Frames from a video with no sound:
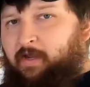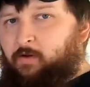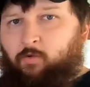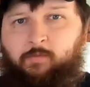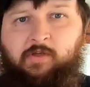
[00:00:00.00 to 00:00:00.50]
I
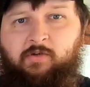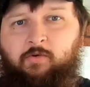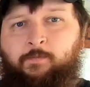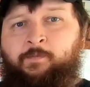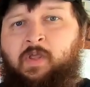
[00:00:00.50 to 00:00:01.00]
normally
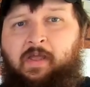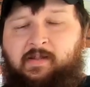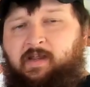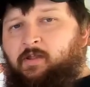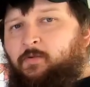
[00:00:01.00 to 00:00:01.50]
do. And
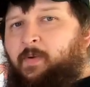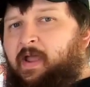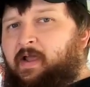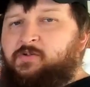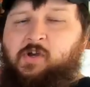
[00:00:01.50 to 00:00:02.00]
the other
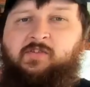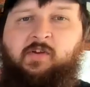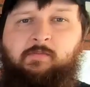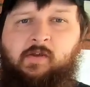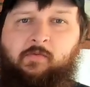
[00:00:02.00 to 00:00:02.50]
pack, I tried
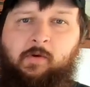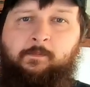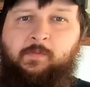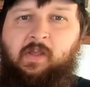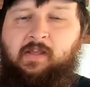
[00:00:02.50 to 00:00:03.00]
something different.
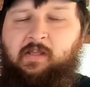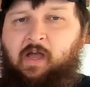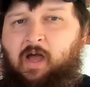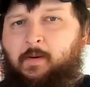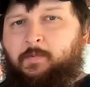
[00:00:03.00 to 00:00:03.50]

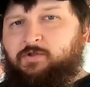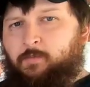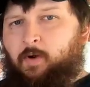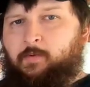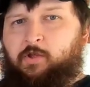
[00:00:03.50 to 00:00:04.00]
Butcher
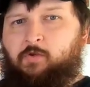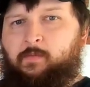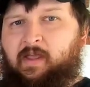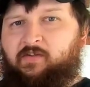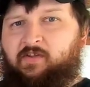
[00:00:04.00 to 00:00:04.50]
Barbecue
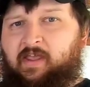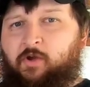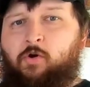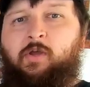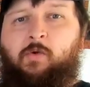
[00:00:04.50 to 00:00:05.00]
makes a
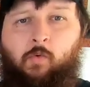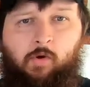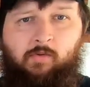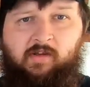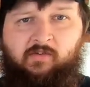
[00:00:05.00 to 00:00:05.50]
cooking
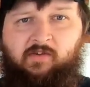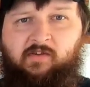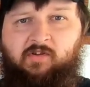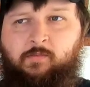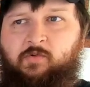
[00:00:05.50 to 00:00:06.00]
oil that is a
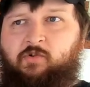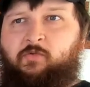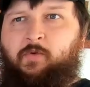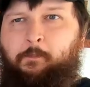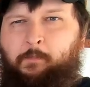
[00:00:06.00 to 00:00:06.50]
substitute
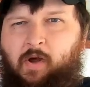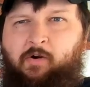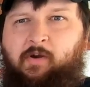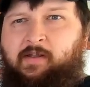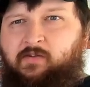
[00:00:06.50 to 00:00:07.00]
for
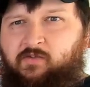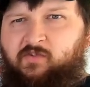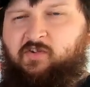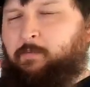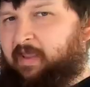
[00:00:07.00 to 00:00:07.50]
butter in
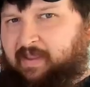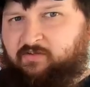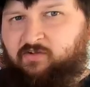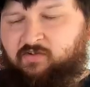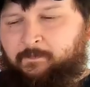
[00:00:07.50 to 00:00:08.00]
some
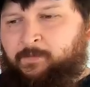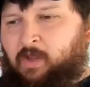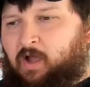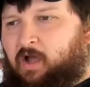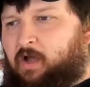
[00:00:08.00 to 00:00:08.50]
cases.
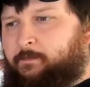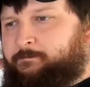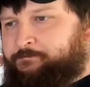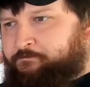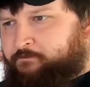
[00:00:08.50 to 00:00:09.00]
And
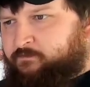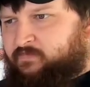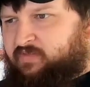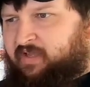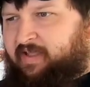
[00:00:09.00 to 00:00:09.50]

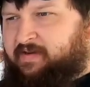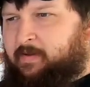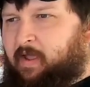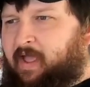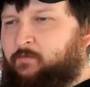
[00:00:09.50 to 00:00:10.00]

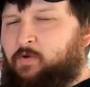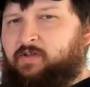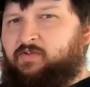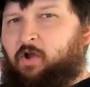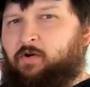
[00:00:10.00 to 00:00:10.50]
they have one
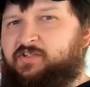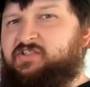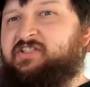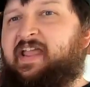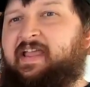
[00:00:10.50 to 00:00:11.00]
that's called a
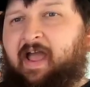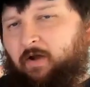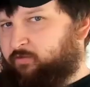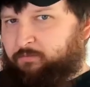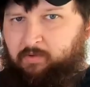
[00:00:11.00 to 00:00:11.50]

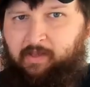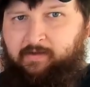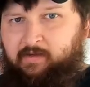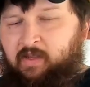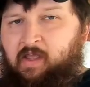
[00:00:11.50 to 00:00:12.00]
steakhouse
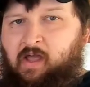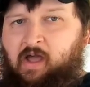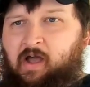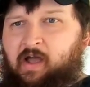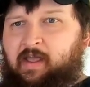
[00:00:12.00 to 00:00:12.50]
blend.
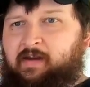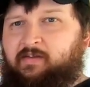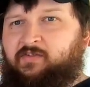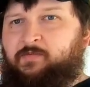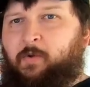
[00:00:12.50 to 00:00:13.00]
And
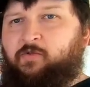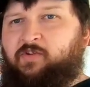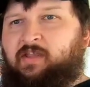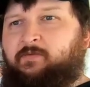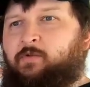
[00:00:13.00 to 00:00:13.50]
it's supposed to
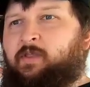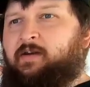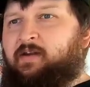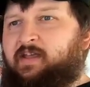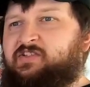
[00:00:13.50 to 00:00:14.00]
give you that
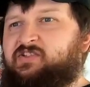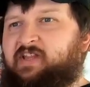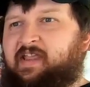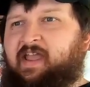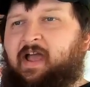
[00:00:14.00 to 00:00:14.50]
nice
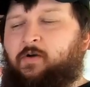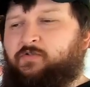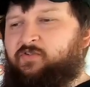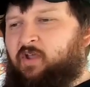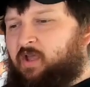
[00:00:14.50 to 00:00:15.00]

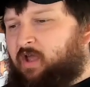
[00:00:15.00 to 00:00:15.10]
steakhouse